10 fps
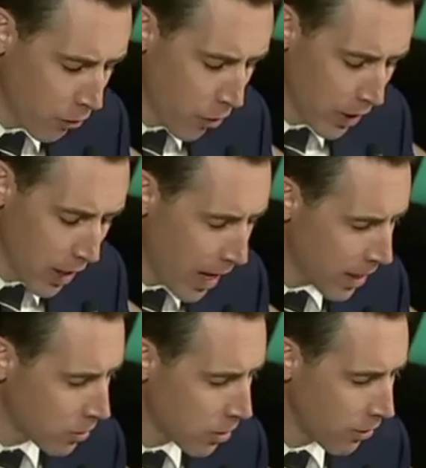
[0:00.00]
for the lies
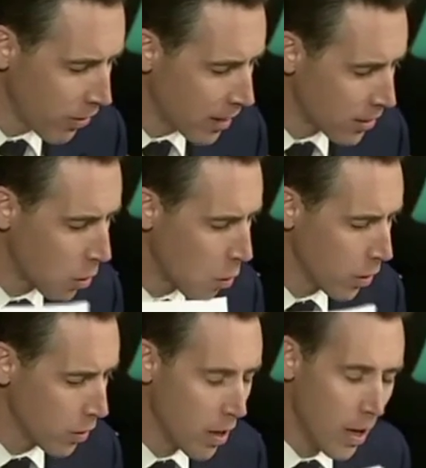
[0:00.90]
to the FISA
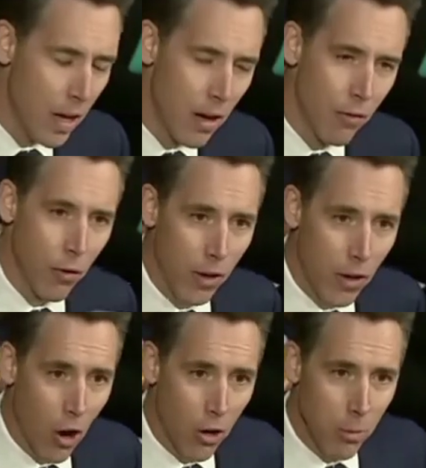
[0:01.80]
court for the
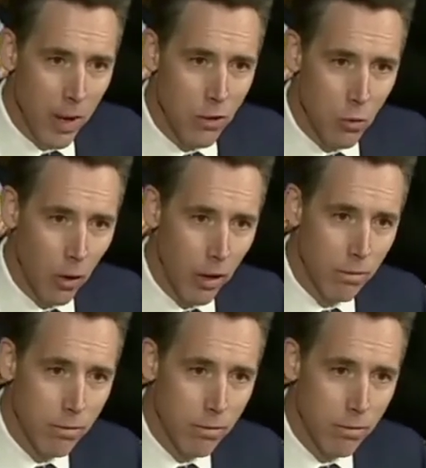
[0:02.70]
Carter Page warrant?